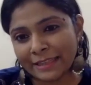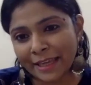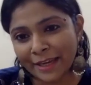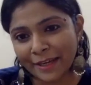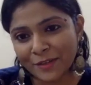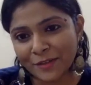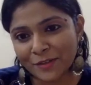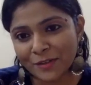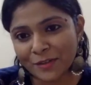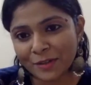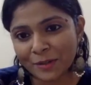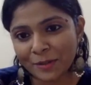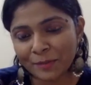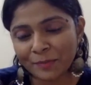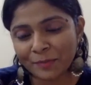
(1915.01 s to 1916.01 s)
that
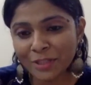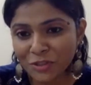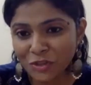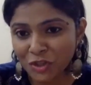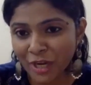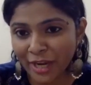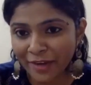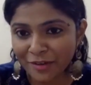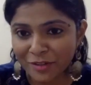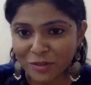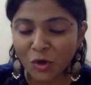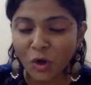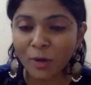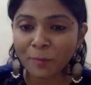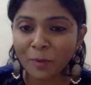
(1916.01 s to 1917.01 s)
this chair
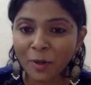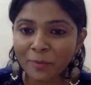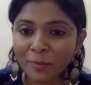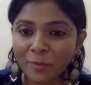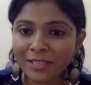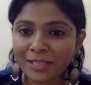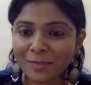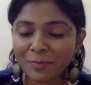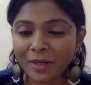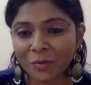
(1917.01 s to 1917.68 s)
is not permanent.